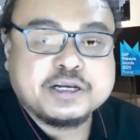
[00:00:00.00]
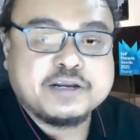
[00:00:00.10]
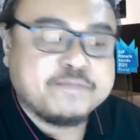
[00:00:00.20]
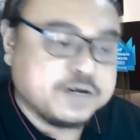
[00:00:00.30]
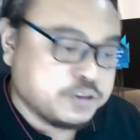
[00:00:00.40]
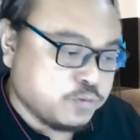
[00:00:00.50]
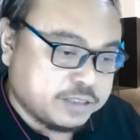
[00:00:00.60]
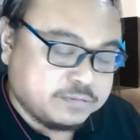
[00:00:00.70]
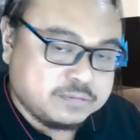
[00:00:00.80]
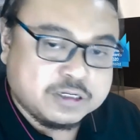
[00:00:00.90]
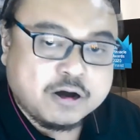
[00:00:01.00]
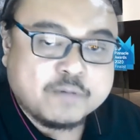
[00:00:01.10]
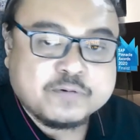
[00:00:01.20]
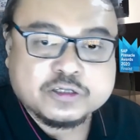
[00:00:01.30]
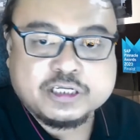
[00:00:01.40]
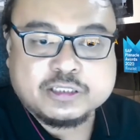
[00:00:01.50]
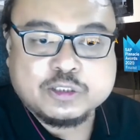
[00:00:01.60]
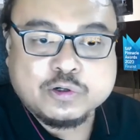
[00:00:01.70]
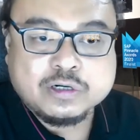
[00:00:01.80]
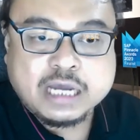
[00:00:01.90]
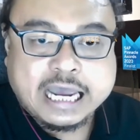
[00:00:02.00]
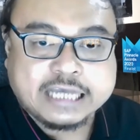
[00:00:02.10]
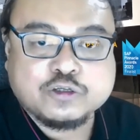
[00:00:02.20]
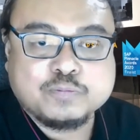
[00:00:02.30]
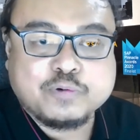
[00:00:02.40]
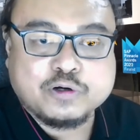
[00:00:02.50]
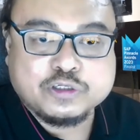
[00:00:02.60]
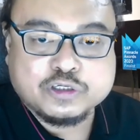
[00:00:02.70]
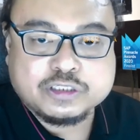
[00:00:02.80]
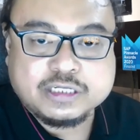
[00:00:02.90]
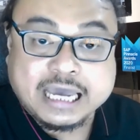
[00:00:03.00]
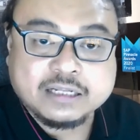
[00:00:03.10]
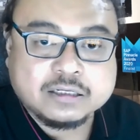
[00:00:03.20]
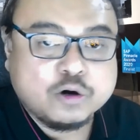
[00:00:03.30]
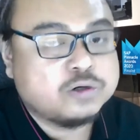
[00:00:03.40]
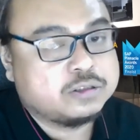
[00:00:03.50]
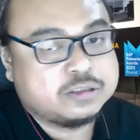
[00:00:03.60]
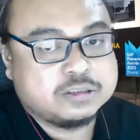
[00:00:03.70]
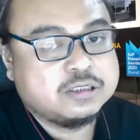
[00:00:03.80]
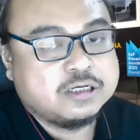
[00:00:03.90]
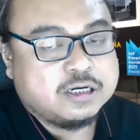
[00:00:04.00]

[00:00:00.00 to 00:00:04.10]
The first one, of course, the tool has to produce the end goals.